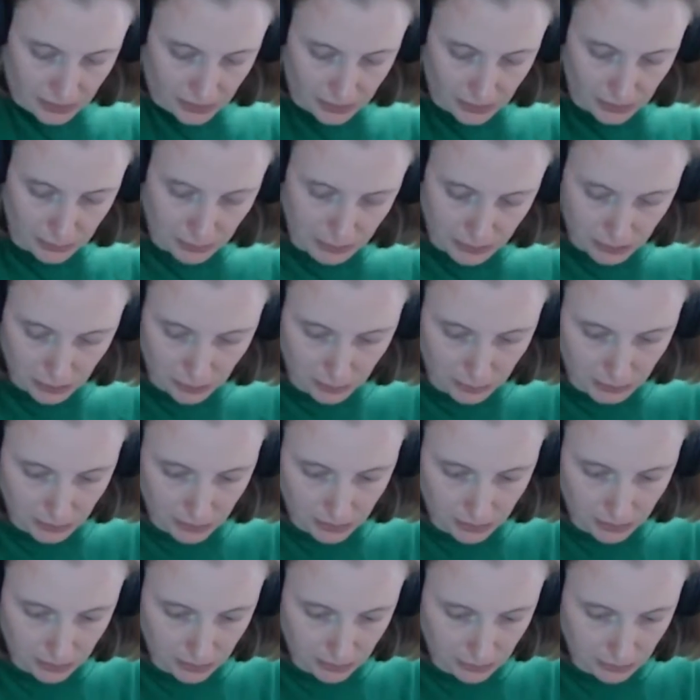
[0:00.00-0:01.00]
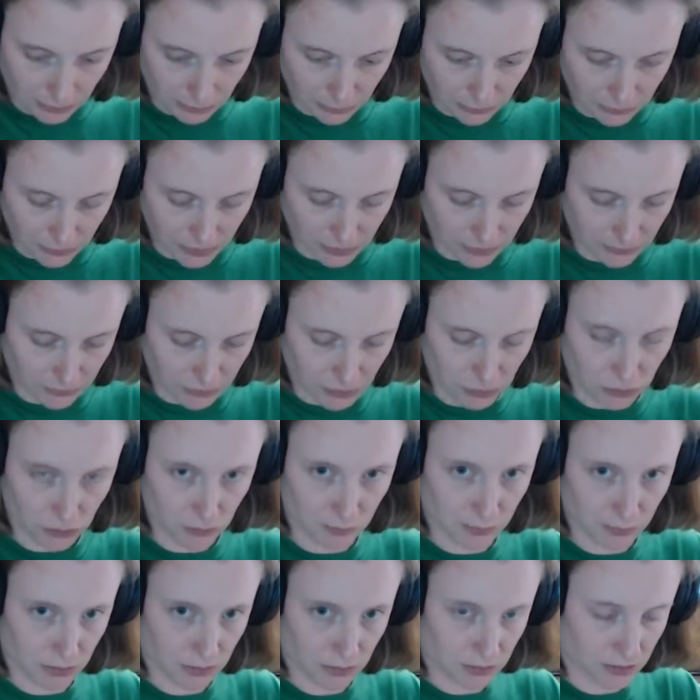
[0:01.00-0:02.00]
me, Toby. Look for the adventure
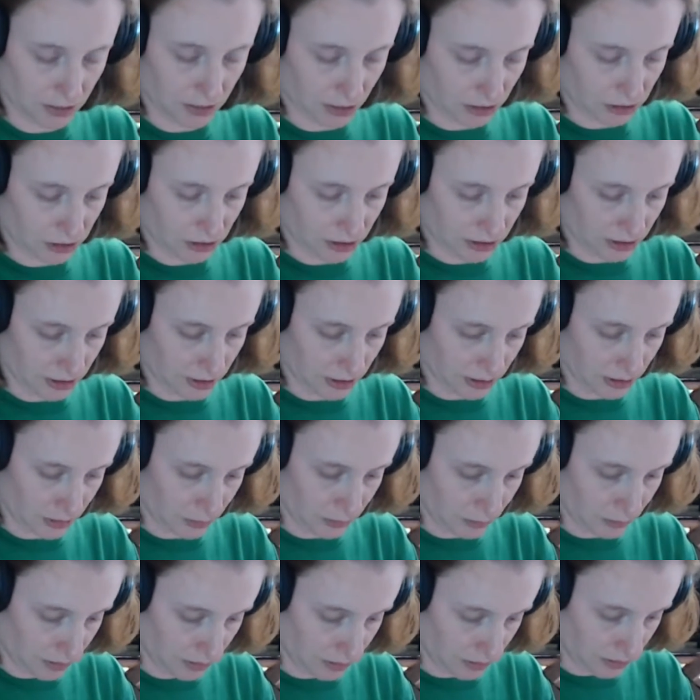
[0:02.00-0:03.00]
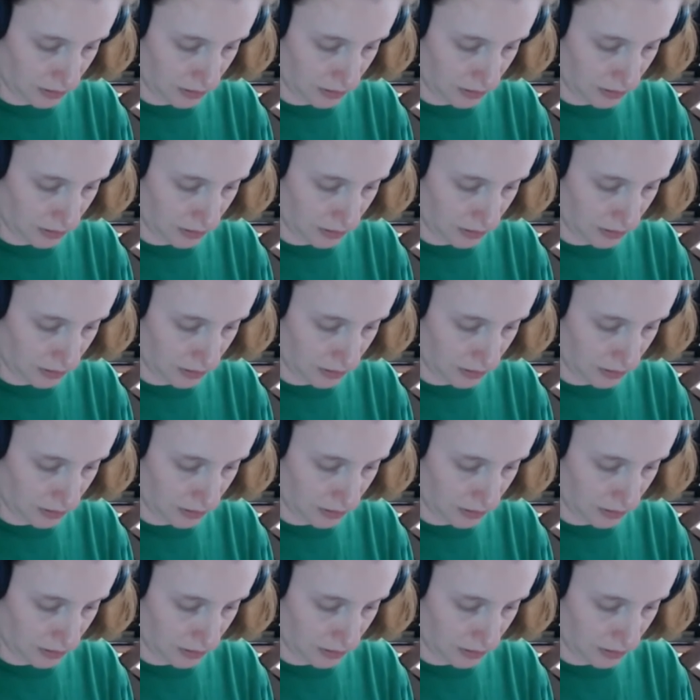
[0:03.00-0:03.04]
mode section in this one.